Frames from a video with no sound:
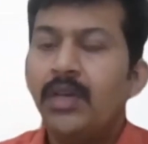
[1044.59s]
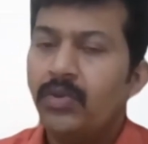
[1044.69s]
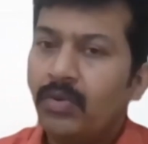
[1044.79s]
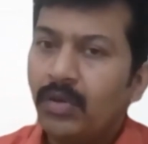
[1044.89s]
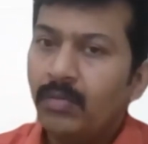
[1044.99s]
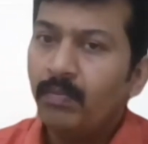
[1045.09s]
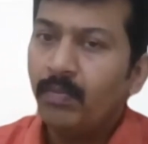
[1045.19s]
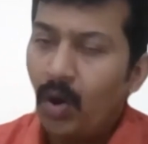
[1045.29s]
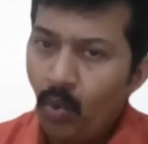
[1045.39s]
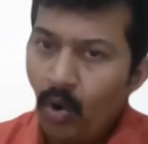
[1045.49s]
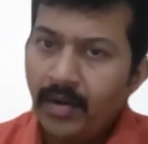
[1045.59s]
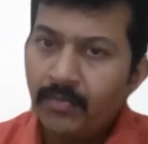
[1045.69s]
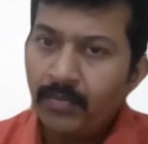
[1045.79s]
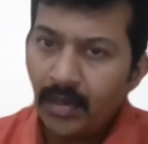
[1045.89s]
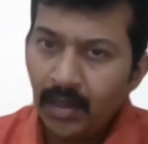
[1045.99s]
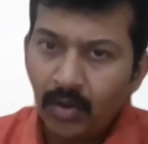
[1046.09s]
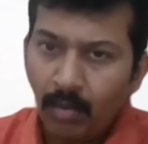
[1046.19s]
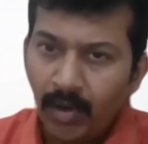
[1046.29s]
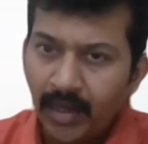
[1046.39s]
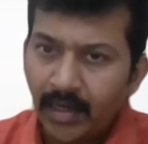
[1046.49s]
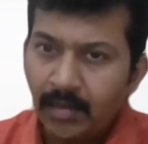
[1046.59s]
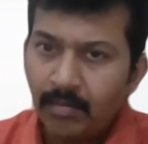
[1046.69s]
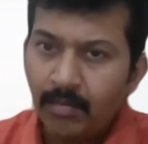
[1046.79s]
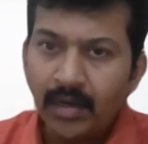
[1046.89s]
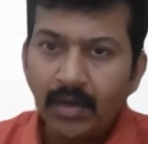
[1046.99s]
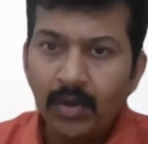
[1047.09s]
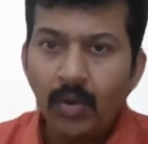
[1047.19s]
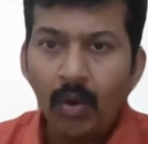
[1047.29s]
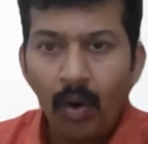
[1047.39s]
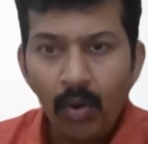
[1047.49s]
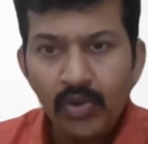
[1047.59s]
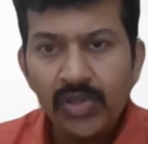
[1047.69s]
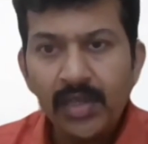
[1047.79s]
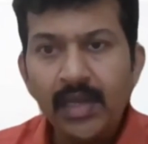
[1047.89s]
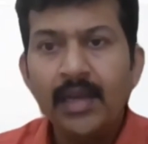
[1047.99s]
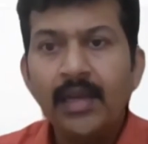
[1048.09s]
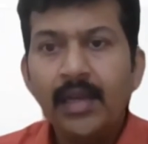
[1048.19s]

So to avoid further complication, better to close the